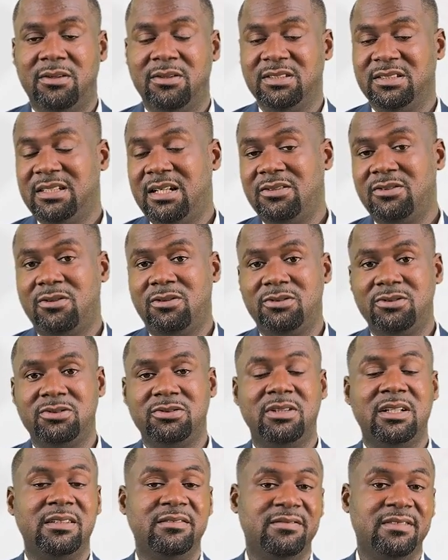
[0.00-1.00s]
or sound
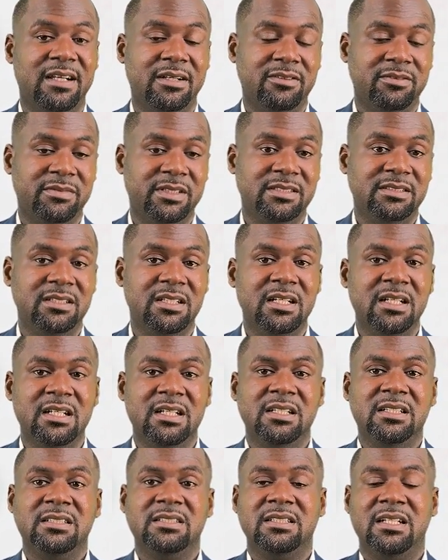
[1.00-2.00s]
control environment.
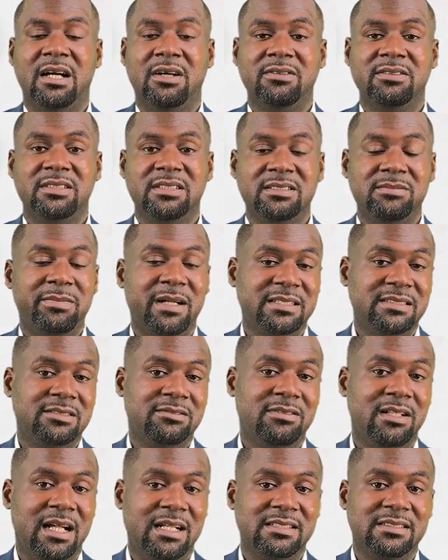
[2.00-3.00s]
Now, this
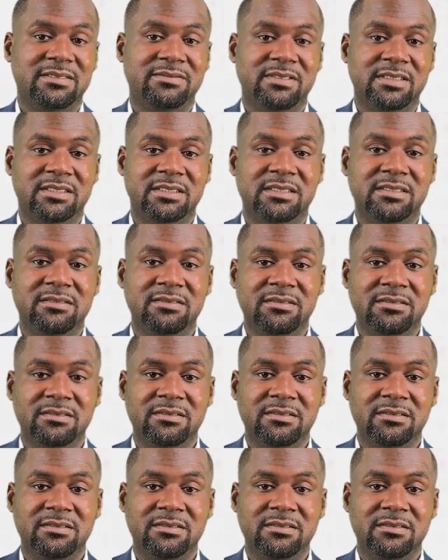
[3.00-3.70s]
particular activity,